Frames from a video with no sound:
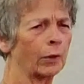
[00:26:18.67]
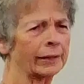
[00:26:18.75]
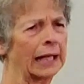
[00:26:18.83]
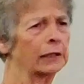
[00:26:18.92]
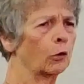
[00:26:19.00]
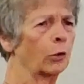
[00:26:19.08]
Well,
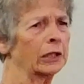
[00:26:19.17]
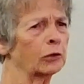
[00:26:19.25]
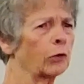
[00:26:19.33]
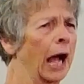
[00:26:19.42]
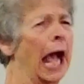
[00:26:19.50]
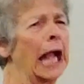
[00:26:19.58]
then quit
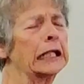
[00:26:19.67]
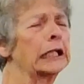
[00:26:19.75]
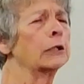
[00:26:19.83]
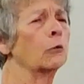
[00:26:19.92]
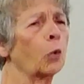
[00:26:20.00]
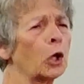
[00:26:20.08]
trying
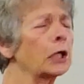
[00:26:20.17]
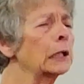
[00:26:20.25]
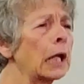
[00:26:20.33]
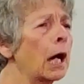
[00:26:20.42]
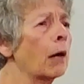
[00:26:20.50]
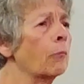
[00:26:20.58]
to work it
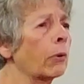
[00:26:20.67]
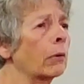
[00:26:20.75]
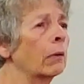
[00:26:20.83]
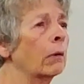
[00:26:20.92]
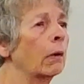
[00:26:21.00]
up.